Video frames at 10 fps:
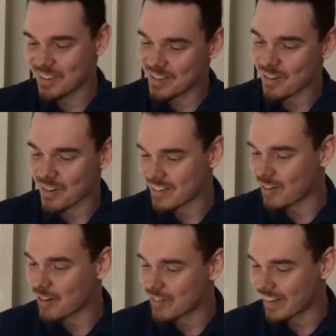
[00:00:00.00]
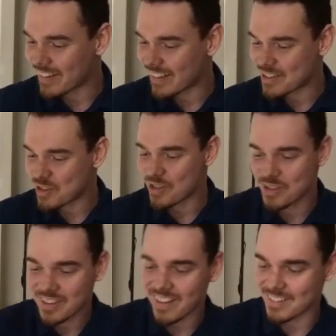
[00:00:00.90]
on and off. I can like change
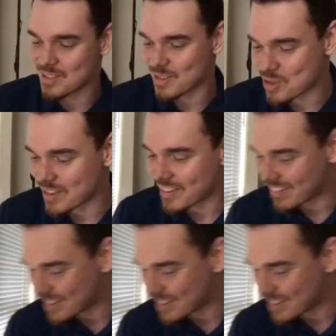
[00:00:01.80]
the colors and shit, dude.